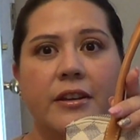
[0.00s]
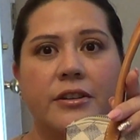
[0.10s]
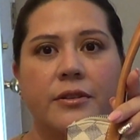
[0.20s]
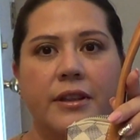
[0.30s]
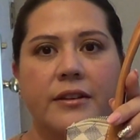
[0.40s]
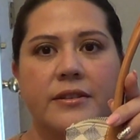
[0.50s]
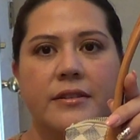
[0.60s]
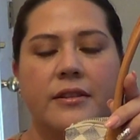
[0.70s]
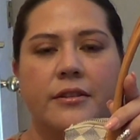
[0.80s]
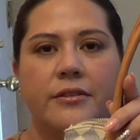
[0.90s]
or
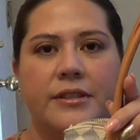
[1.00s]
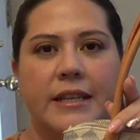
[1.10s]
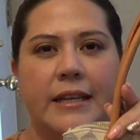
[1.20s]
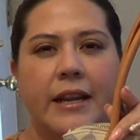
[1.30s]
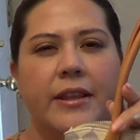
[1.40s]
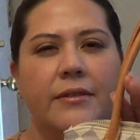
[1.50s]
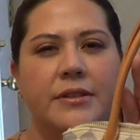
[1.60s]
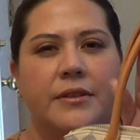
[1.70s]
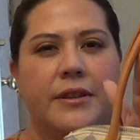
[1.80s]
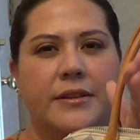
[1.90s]
2013. I think it was
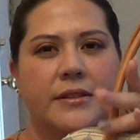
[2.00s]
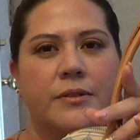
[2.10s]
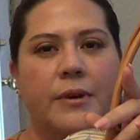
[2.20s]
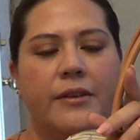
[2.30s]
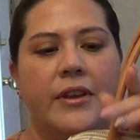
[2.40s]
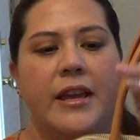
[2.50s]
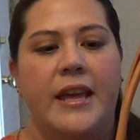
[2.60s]
2012.